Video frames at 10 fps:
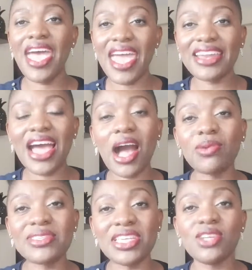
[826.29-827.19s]
and I
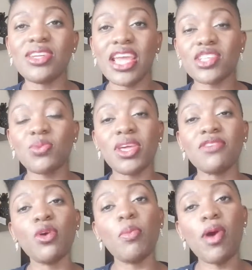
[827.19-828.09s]
will see you next
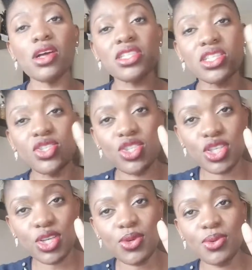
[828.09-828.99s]
week for part
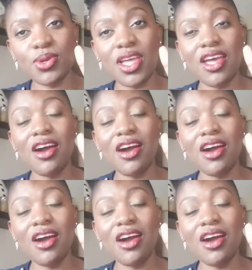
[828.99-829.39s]
2